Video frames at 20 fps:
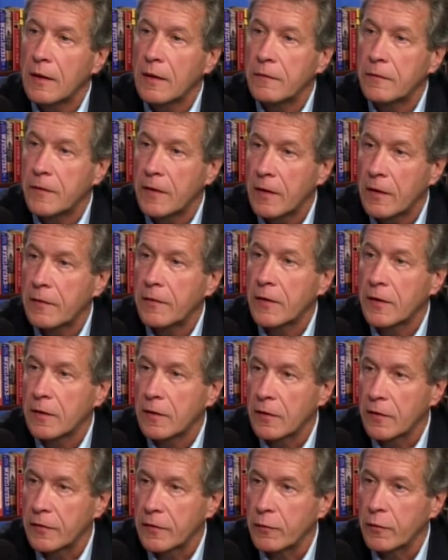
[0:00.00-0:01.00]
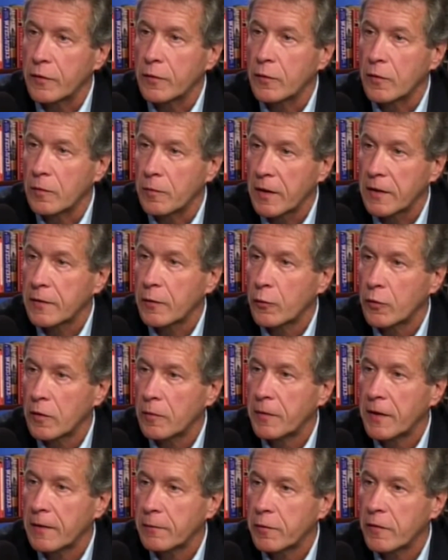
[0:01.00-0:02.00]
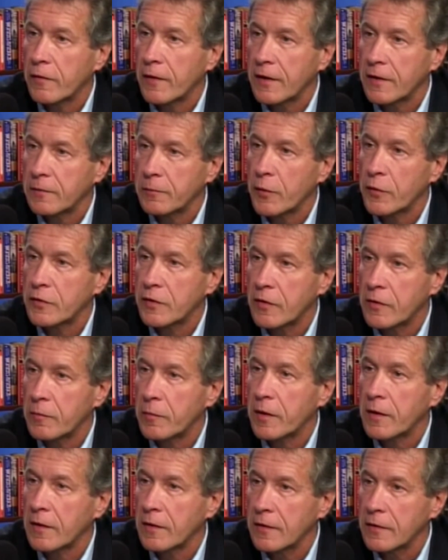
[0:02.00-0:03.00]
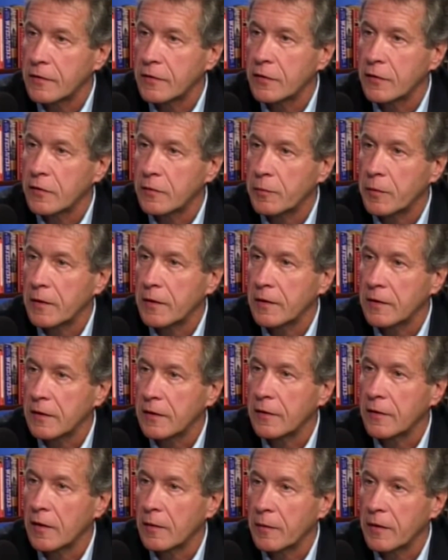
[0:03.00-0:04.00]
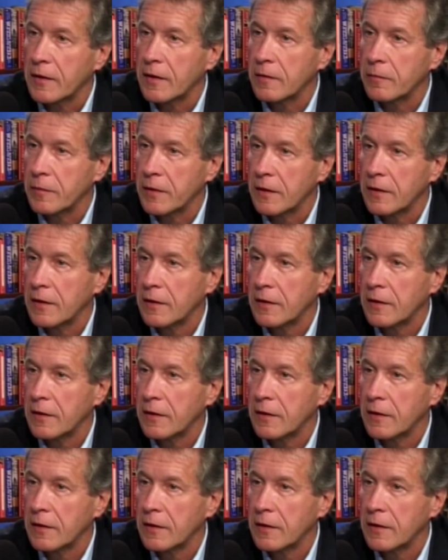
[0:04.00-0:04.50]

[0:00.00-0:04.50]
Very, very closely with the World Bank. The World Bank provides most of the money that's used by economic hitmen,